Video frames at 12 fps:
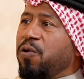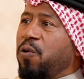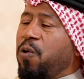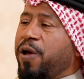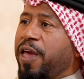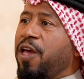
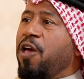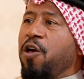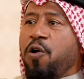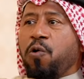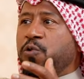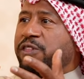okay,
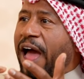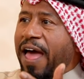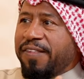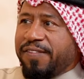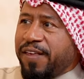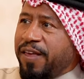who
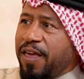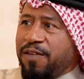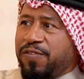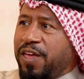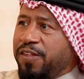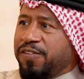dancing,
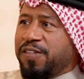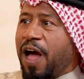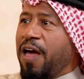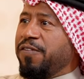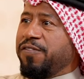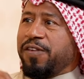if there is
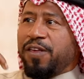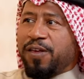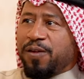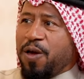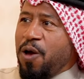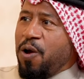
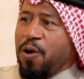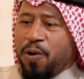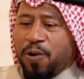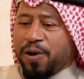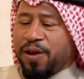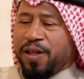dancing,
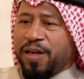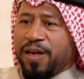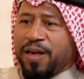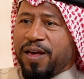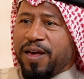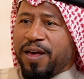
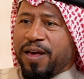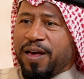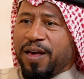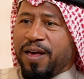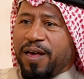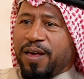
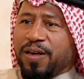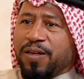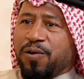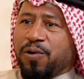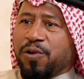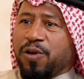or
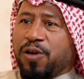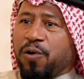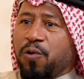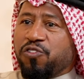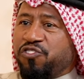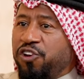
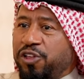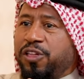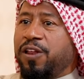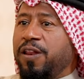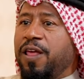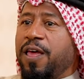
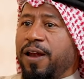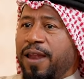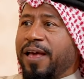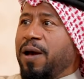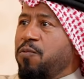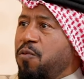children,
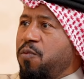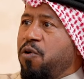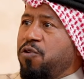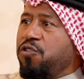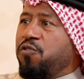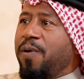like a
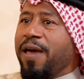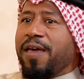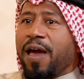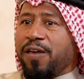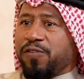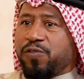Momoindubai
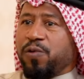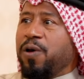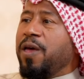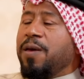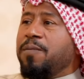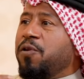I saw,
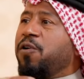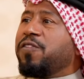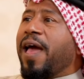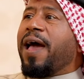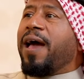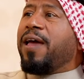because
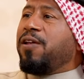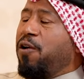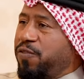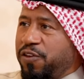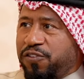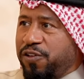I
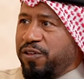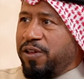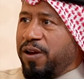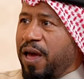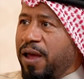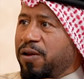love the
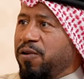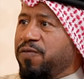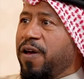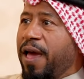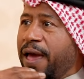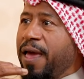children.
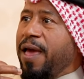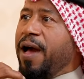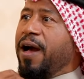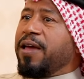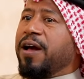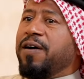
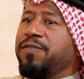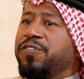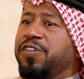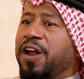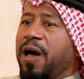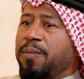I have
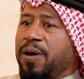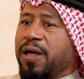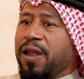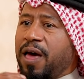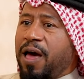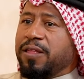drama a
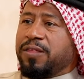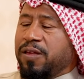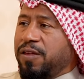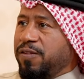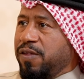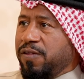lot.
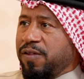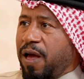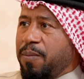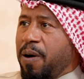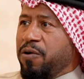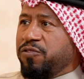This is
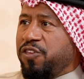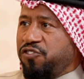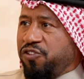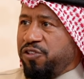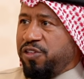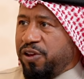about the
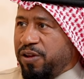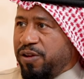children.